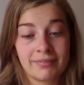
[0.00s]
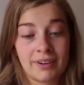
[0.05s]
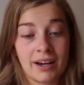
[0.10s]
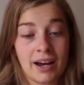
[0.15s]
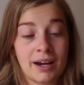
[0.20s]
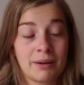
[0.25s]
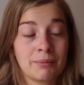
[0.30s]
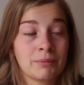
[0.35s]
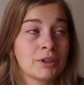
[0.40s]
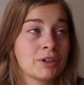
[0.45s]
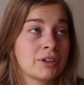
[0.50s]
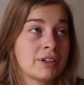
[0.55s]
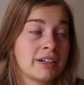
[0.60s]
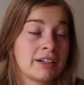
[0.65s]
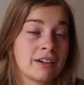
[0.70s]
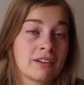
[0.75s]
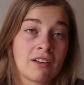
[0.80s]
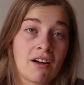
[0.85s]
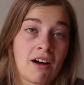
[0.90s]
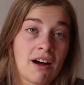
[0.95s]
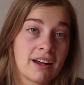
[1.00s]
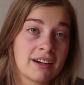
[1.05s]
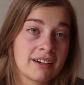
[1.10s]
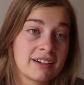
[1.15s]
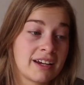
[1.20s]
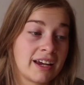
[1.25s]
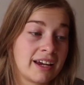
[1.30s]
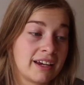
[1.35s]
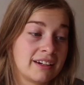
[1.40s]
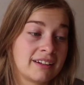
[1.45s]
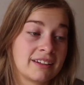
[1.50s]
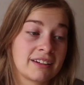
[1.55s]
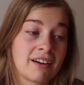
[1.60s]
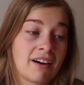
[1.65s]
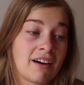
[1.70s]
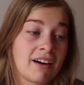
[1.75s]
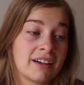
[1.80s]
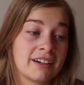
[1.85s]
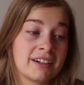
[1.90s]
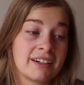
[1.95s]
I'm learning a lot, and
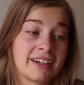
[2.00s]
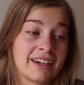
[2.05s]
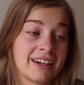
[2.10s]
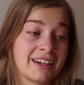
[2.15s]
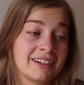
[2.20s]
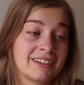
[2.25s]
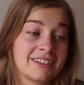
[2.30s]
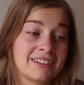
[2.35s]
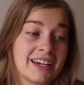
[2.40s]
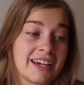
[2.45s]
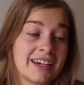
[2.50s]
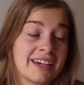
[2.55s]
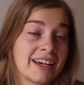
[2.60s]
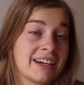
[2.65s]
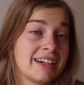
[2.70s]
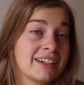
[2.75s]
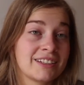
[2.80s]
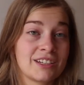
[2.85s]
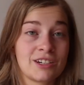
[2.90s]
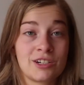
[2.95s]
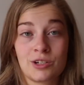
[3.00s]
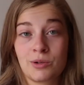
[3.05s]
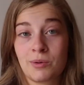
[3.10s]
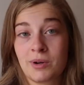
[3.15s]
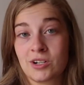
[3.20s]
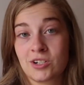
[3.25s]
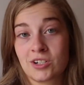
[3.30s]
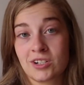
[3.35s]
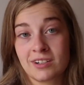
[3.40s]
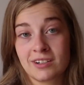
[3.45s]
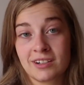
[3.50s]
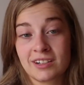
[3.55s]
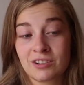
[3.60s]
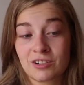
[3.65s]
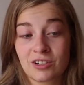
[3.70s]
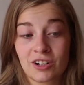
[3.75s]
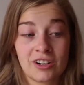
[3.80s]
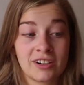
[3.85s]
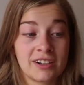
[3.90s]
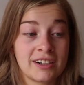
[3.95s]
God can take any situation and
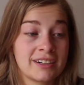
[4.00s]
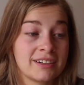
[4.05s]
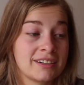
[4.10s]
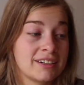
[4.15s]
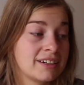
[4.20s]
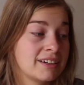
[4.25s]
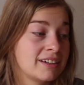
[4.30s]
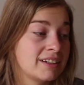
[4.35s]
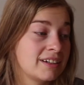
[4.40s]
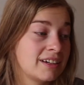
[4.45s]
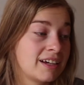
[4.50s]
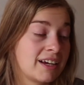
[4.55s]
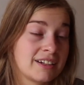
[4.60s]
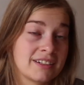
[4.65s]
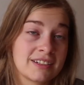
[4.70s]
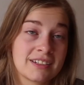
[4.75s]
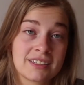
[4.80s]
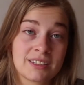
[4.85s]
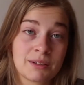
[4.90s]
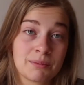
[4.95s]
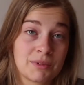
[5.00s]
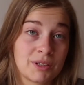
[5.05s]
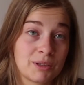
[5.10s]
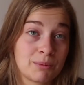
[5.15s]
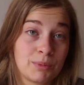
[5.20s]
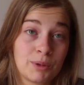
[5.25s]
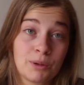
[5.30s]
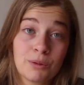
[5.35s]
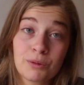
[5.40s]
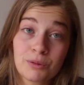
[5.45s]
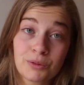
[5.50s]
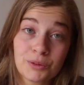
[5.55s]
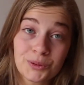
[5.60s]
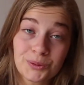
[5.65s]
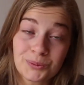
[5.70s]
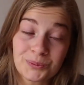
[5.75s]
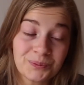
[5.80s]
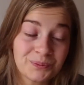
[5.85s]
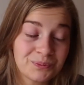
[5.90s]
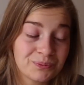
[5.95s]
turn it into something
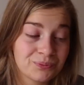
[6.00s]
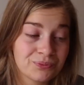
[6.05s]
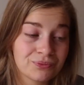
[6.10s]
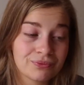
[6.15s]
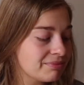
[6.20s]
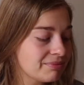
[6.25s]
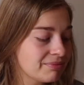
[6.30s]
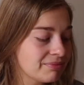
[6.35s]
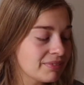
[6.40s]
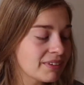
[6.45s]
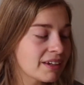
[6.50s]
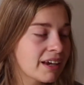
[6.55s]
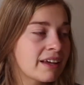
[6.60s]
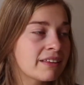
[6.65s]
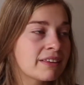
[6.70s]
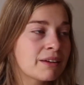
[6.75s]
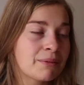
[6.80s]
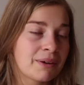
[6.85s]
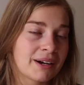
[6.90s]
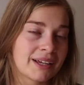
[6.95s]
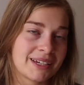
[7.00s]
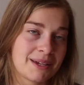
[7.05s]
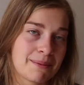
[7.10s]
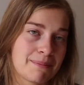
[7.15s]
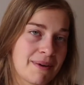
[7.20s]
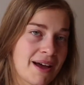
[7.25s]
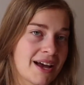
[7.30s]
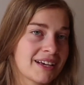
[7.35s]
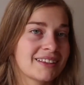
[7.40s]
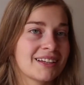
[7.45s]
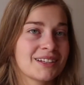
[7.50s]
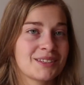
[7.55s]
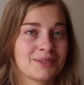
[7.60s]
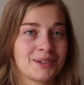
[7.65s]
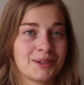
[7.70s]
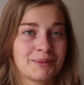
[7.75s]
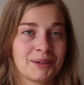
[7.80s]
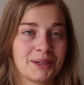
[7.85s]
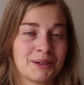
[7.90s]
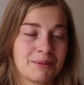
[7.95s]
beautiful. And then when I get back, that's
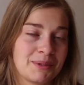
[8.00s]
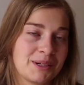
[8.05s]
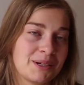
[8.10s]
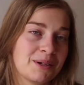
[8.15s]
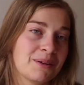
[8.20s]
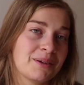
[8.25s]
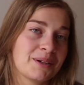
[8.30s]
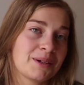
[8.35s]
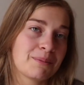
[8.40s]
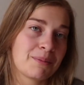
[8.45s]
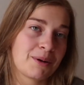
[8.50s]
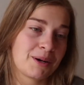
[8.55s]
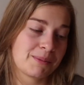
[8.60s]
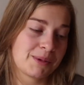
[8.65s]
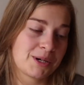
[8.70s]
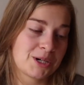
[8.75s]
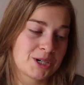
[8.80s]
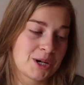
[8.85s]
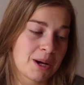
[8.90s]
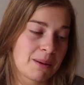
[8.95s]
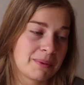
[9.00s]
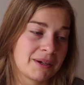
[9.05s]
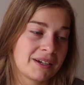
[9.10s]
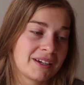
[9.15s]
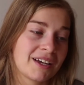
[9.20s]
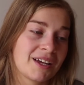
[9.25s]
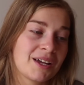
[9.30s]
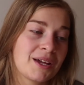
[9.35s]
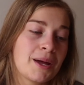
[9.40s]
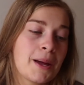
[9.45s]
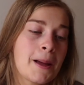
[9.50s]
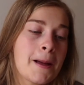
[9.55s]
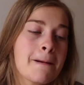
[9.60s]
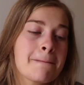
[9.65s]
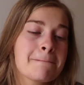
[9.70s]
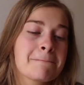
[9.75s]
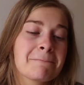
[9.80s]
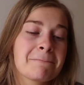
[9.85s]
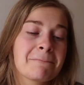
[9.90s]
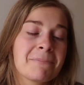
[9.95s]
when I'm going to be going apartment shopping.
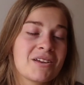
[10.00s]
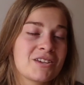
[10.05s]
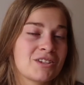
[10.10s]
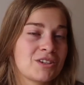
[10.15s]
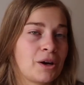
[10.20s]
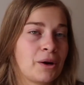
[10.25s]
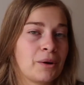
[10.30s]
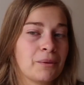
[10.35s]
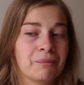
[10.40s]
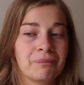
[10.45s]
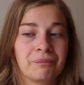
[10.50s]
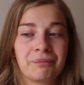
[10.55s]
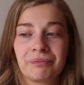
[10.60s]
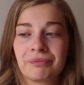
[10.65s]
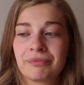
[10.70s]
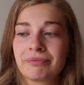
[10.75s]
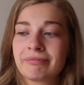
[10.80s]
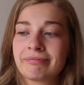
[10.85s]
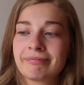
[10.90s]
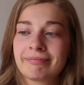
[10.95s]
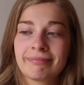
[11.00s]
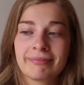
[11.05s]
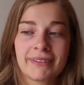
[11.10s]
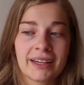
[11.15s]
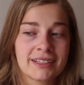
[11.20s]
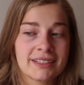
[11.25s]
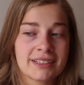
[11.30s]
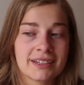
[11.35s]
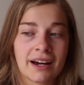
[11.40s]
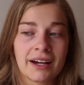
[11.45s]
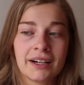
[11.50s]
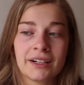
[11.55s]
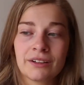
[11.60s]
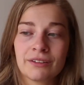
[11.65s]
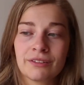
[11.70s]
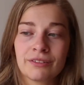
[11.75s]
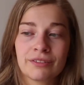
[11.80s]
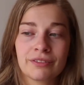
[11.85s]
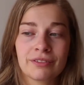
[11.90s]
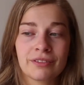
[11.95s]
So that's kind
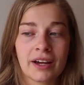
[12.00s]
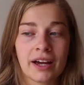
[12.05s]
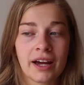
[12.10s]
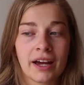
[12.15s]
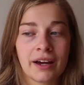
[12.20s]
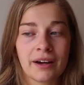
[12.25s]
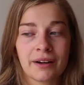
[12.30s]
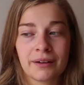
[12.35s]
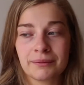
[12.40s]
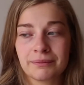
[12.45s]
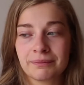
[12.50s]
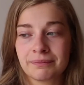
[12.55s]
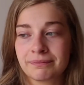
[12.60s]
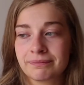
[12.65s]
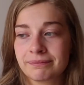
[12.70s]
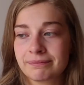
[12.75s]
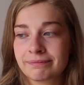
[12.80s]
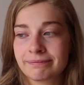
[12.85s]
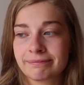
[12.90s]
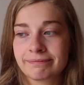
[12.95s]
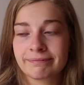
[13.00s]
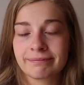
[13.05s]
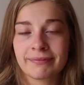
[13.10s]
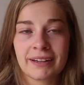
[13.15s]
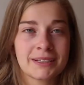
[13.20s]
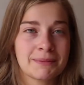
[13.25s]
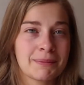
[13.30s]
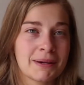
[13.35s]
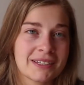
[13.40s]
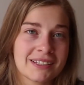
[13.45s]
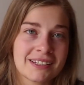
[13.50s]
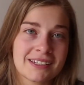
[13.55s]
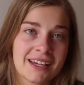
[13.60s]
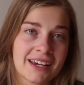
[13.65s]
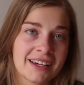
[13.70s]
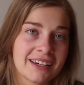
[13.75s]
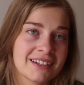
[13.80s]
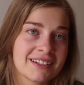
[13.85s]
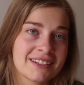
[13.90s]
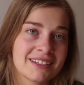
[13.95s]
of as best as I
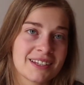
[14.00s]
can